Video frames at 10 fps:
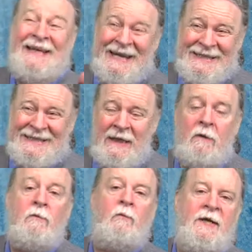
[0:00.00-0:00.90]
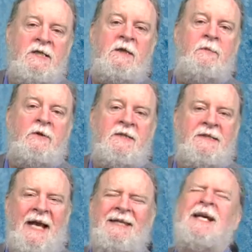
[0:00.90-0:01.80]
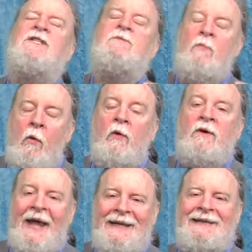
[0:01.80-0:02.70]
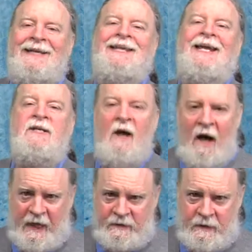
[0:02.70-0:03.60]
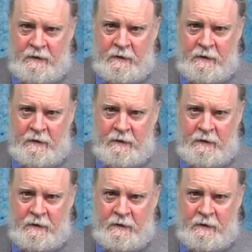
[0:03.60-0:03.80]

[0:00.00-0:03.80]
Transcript: it's still reasonable to say that it's more likely than not